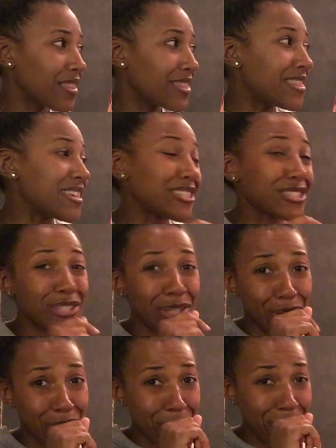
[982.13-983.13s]
Then
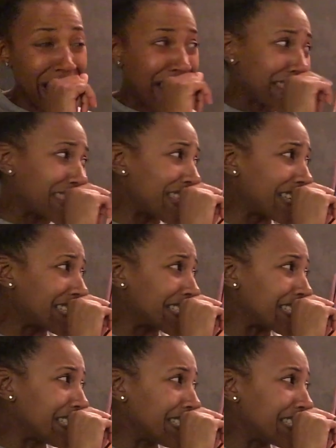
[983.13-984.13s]
2,
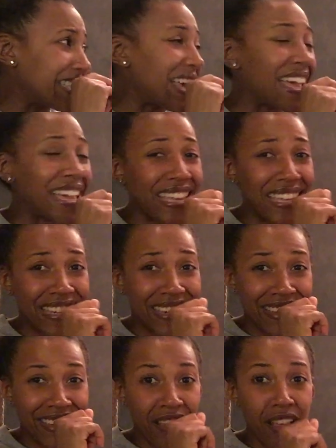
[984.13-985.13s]
then
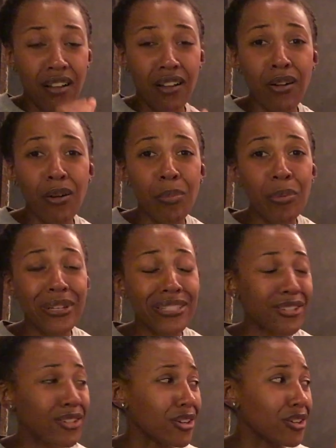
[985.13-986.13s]
10. Oh, boys
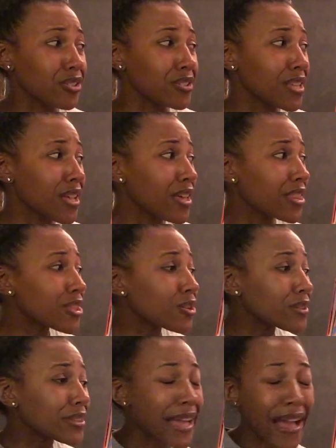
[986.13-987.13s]
and girls,
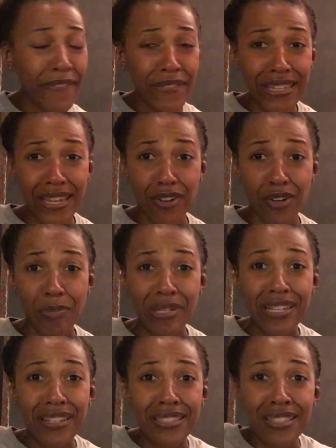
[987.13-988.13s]
they're laughing at her
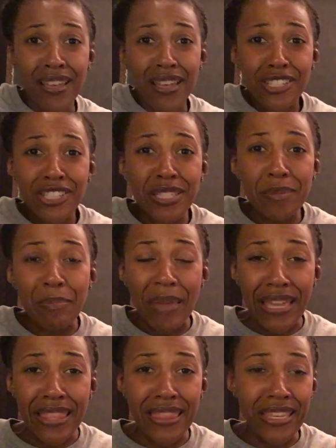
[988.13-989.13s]
because she's
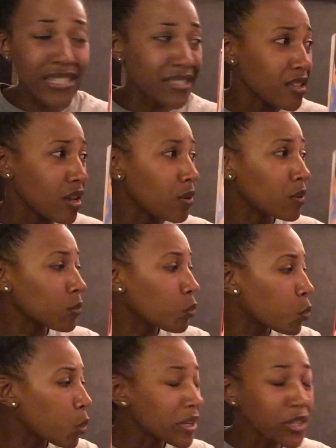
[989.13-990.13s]
made these
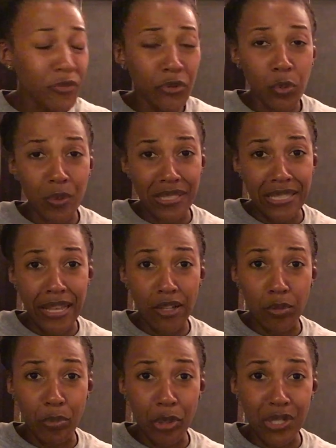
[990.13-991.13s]
wonderful
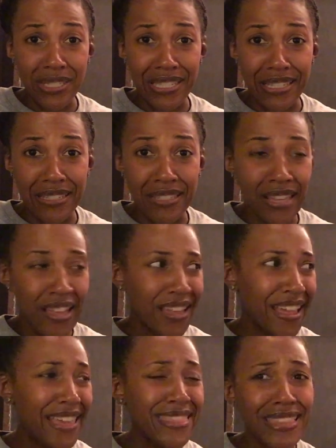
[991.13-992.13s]
recycled purses
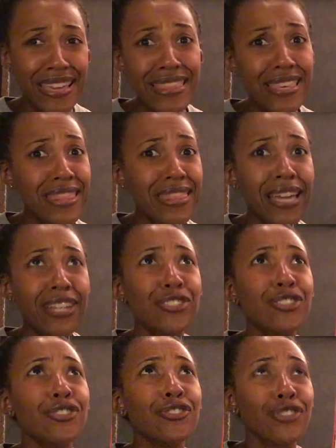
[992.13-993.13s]
and they think that is
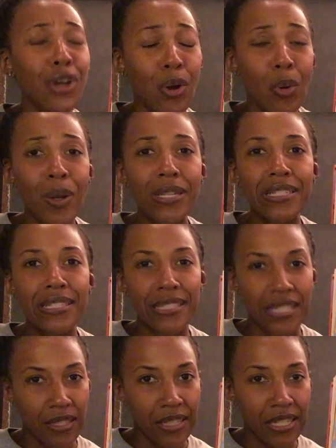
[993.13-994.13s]
so
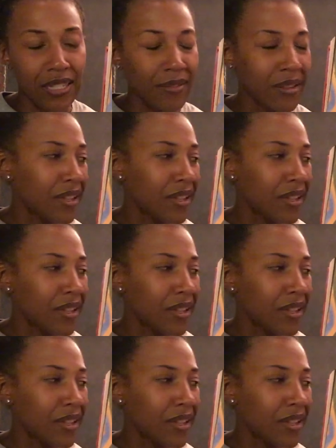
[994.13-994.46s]
silly.